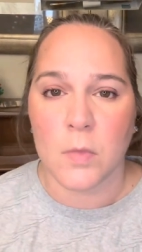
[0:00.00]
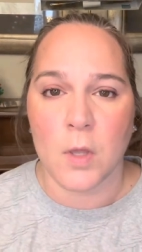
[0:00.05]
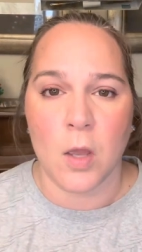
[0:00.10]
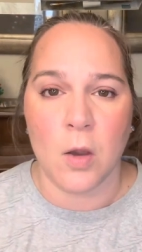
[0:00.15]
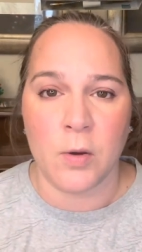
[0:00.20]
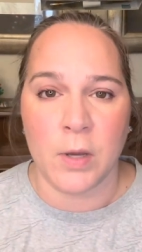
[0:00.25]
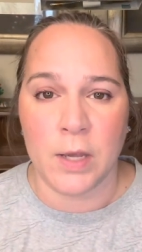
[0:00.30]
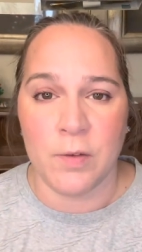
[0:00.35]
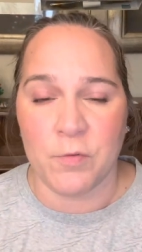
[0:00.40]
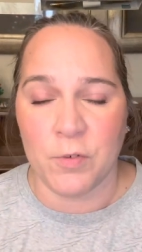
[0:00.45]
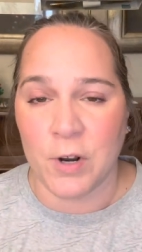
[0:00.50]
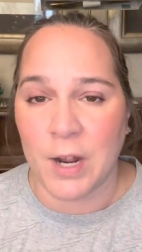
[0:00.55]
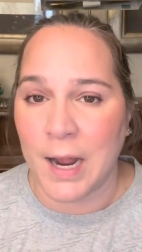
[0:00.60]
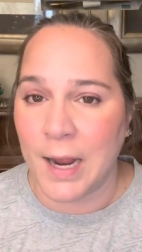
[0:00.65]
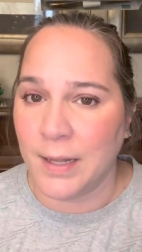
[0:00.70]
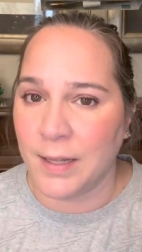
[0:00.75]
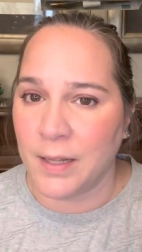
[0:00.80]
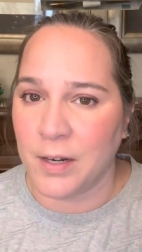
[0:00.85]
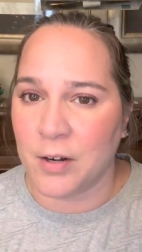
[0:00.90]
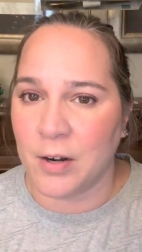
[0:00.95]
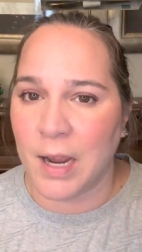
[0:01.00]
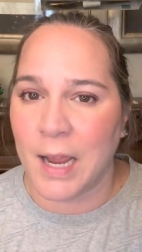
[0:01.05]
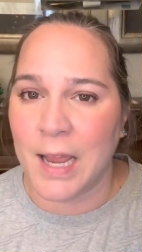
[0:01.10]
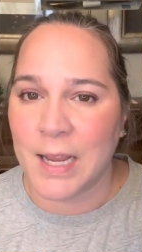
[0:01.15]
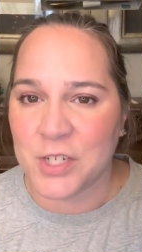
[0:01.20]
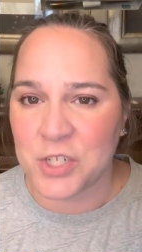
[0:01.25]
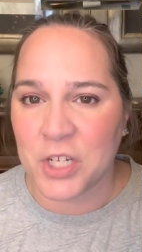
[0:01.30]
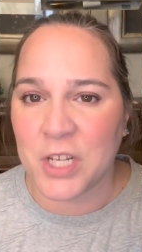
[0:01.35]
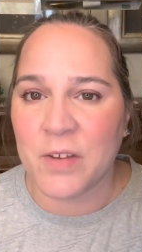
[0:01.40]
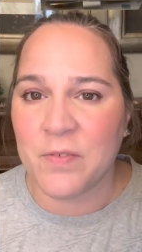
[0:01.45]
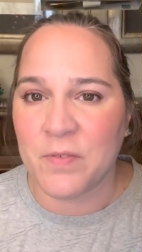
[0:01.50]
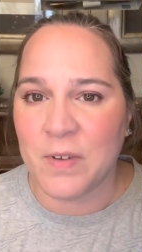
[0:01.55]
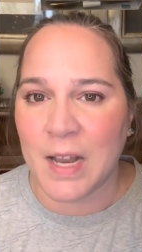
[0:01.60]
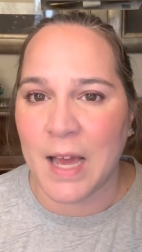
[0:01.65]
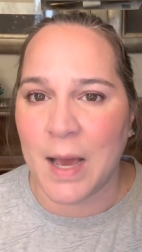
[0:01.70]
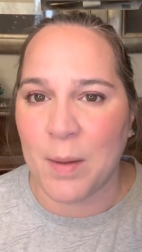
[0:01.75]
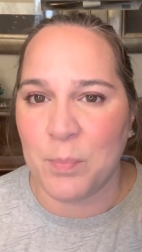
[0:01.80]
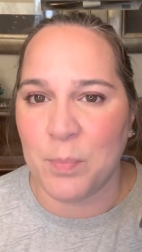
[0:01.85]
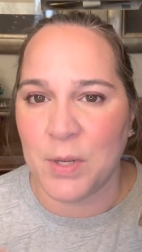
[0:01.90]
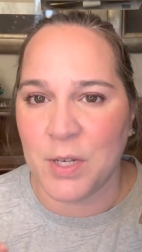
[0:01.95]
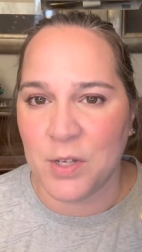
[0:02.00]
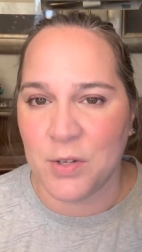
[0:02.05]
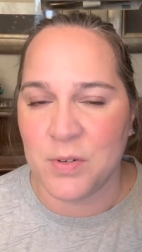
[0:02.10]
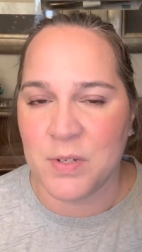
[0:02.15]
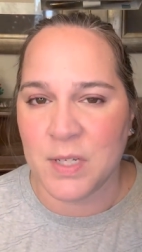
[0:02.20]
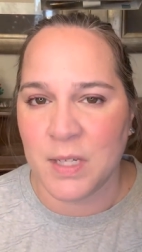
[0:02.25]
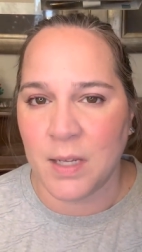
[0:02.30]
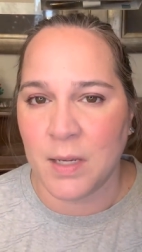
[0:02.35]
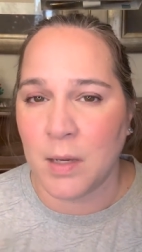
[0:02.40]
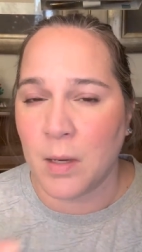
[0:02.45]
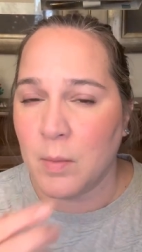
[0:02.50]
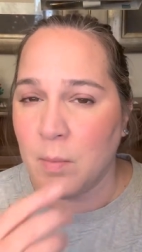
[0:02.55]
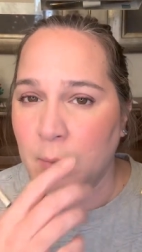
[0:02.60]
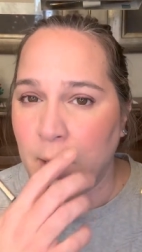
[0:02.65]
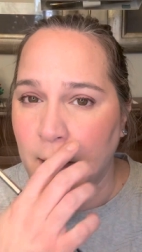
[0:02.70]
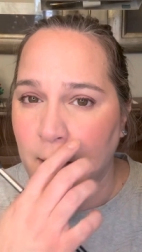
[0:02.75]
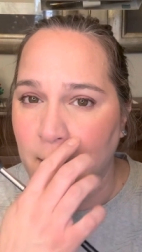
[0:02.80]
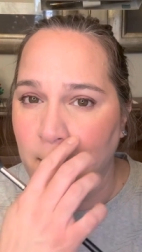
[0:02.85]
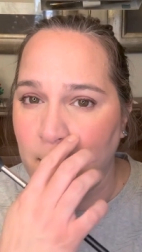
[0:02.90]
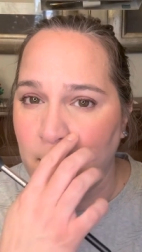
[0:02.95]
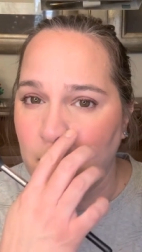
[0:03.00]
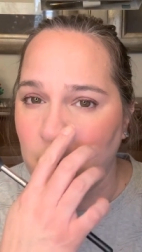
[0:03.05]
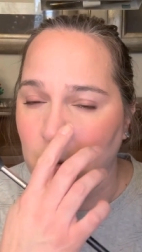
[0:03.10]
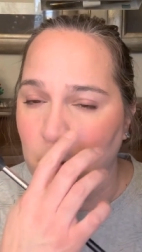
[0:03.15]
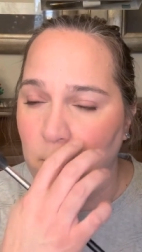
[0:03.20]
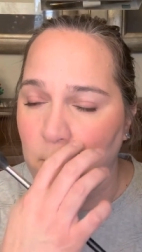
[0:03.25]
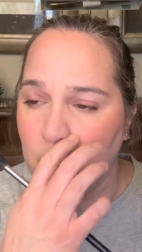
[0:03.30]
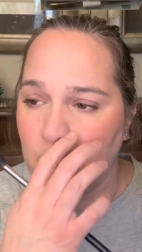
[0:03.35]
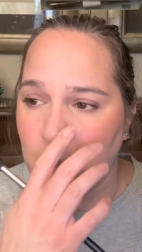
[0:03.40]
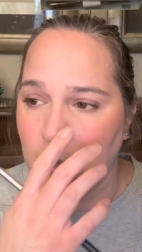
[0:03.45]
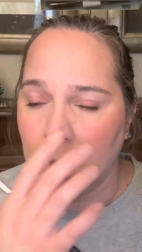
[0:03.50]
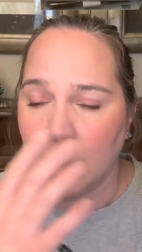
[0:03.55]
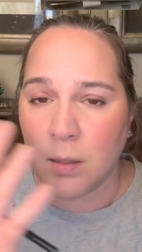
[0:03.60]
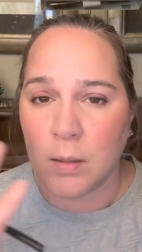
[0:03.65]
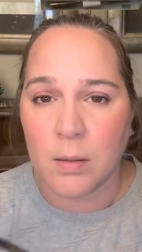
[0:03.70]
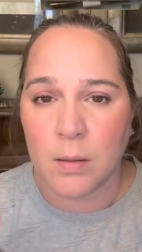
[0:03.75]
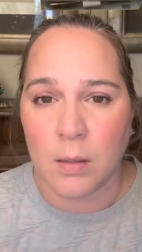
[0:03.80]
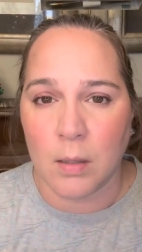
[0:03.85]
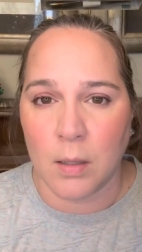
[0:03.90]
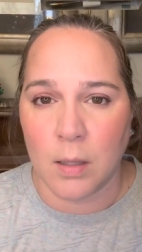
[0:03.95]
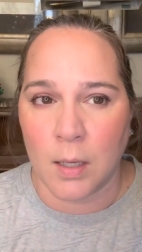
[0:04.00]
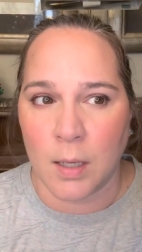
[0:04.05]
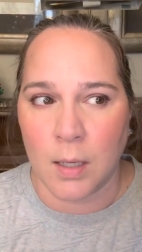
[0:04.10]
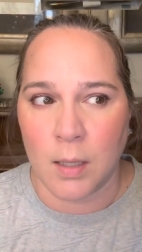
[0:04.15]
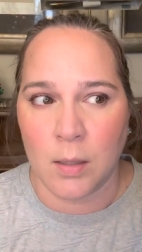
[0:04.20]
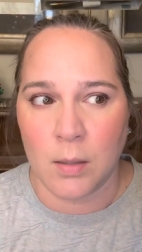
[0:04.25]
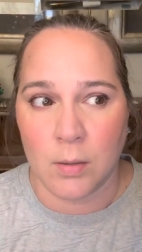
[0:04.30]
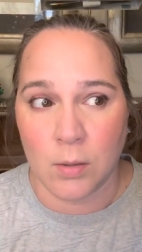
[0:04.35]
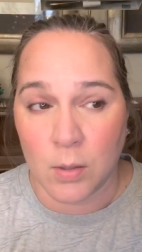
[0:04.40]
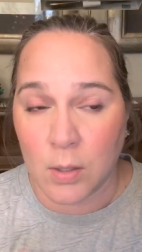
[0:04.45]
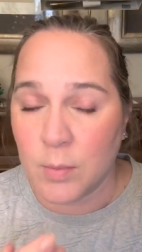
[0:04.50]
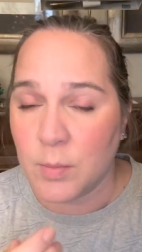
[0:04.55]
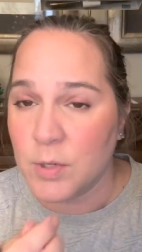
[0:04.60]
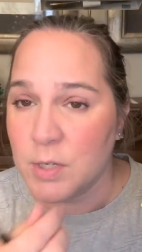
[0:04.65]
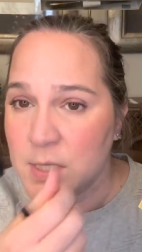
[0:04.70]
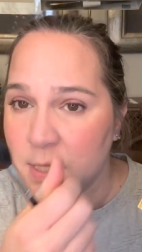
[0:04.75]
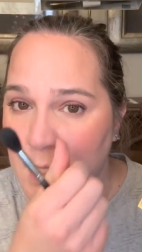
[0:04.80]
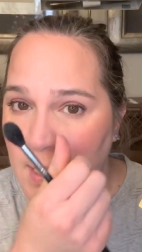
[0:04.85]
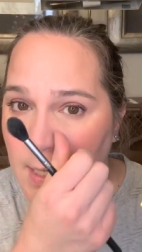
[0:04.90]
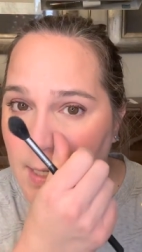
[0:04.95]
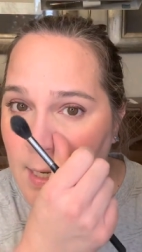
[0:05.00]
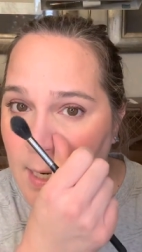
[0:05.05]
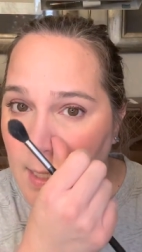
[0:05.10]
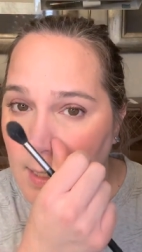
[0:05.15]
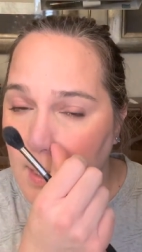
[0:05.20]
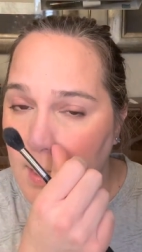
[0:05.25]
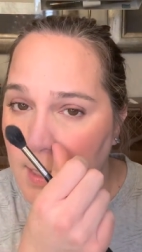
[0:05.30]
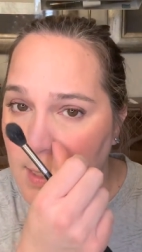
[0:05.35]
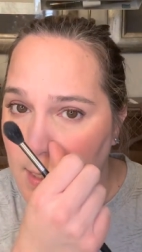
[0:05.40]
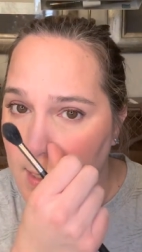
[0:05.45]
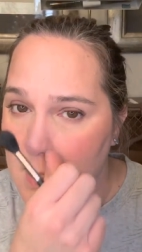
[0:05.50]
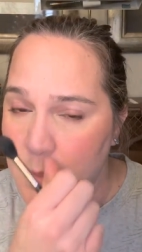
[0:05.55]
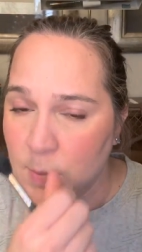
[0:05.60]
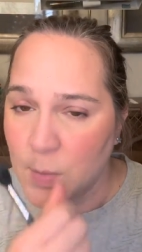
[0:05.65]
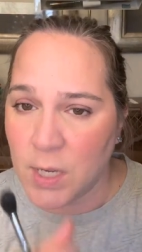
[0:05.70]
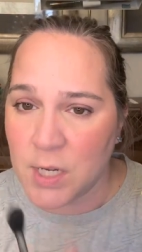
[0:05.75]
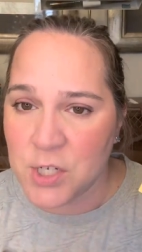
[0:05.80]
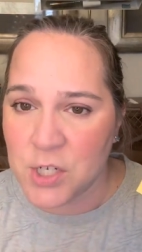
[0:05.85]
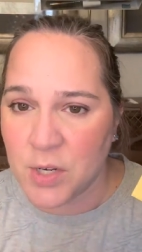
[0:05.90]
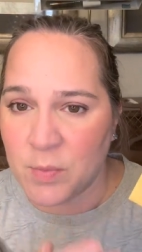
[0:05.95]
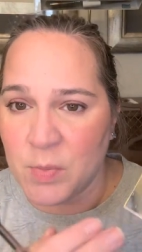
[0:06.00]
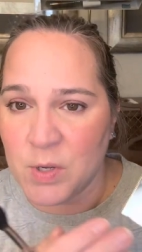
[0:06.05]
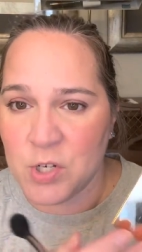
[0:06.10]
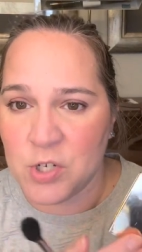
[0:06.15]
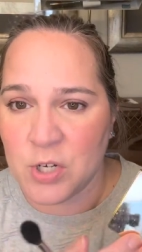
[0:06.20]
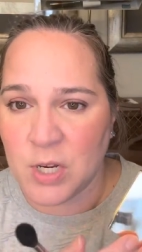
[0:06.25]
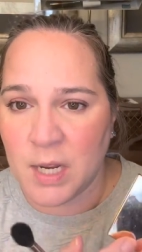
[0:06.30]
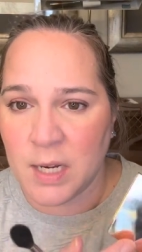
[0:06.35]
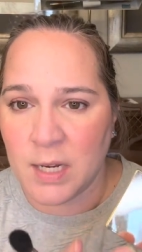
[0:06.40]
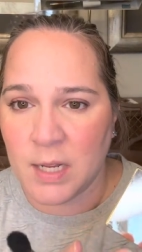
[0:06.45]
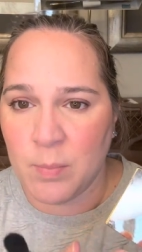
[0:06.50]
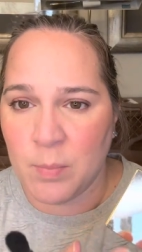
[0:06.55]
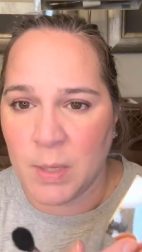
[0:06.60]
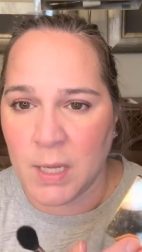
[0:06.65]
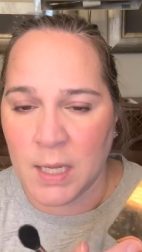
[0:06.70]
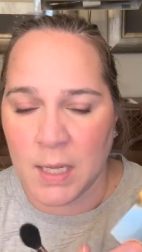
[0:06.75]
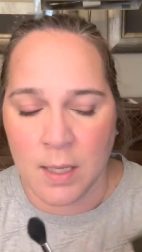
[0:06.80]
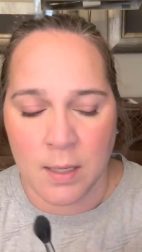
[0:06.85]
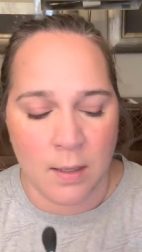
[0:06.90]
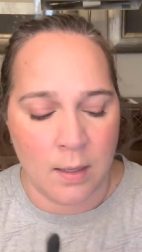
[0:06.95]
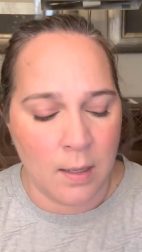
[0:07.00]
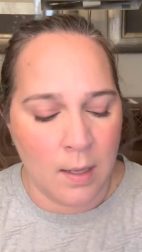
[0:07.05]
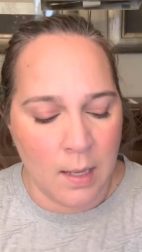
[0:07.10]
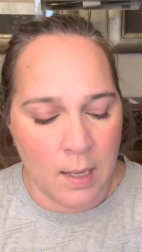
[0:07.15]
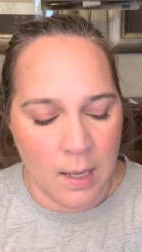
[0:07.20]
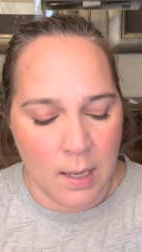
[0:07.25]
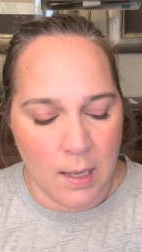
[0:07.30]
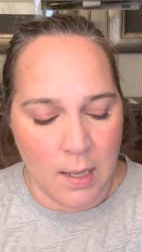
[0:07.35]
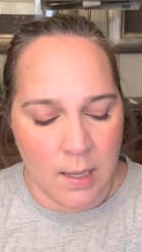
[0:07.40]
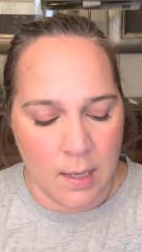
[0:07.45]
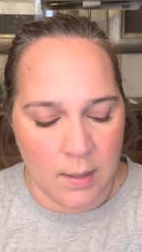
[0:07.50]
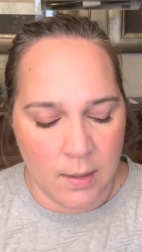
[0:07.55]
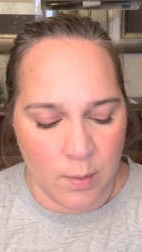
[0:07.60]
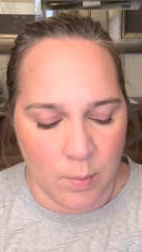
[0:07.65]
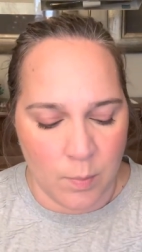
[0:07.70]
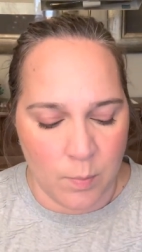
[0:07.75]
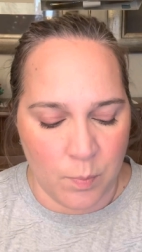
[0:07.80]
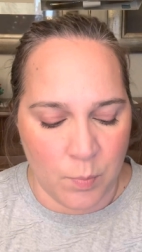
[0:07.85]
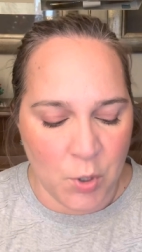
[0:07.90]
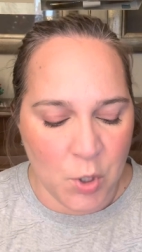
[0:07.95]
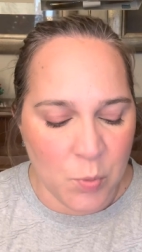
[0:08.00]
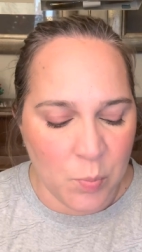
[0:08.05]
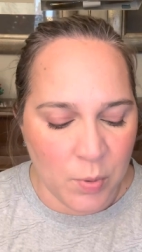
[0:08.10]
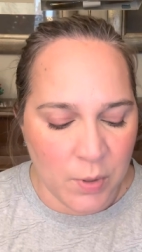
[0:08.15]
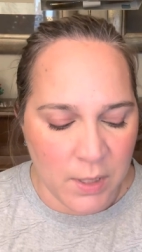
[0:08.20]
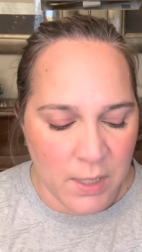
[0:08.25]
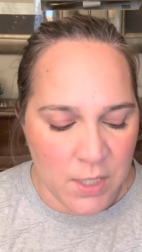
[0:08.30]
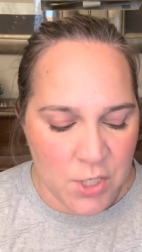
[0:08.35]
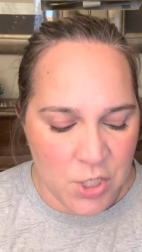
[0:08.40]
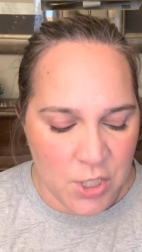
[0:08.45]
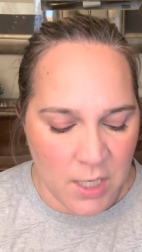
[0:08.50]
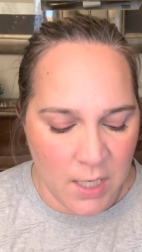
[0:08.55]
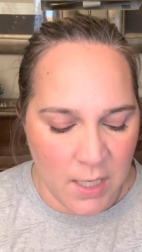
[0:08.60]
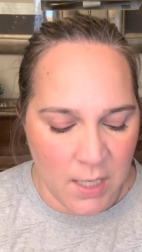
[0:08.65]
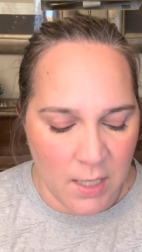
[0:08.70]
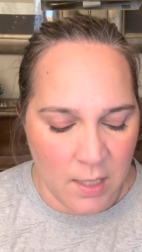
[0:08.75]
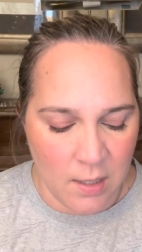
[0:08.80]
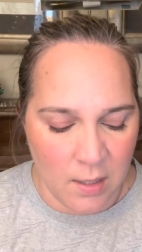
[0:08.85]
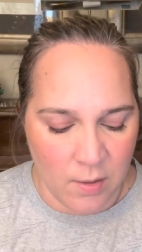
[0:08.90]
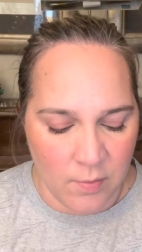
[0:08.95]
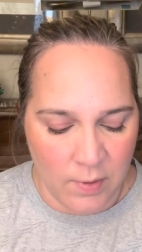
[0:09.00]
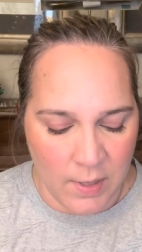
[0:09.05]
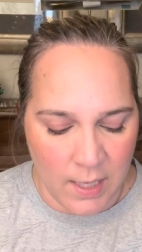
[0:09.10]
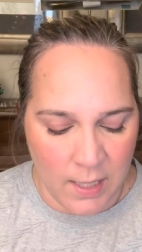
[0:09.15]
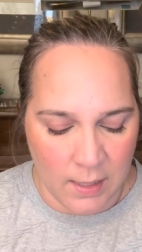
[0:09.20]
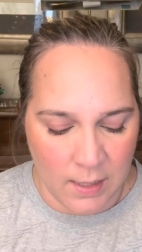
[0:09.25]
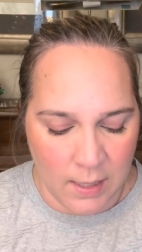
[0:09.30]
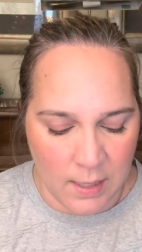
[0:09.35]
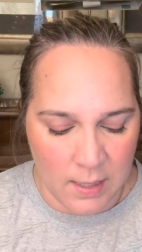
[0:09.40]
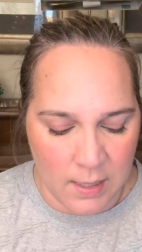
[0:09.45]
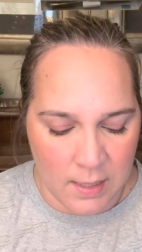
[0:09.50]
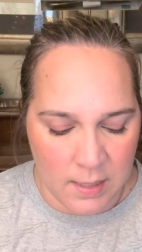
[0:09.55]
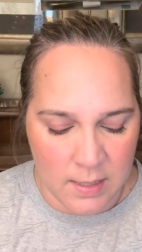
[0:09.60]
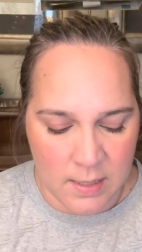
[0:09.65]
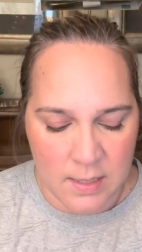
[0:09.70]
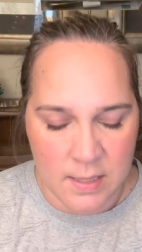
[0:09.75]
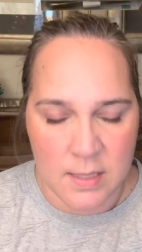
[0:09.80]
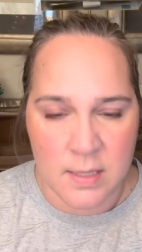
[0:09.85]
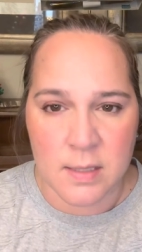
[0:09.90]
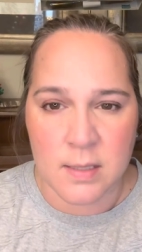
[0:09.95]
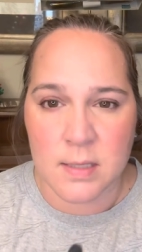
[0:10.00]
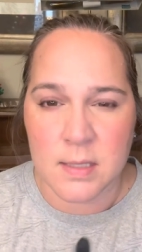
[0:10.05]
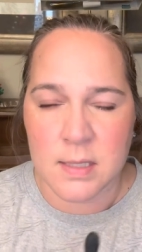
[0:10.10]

Okay, for highlighter, I actually have not been using my Laura, uh, Laura Mercier highlight as much. I've been trying to hit pan on the purpley shade of highlight in this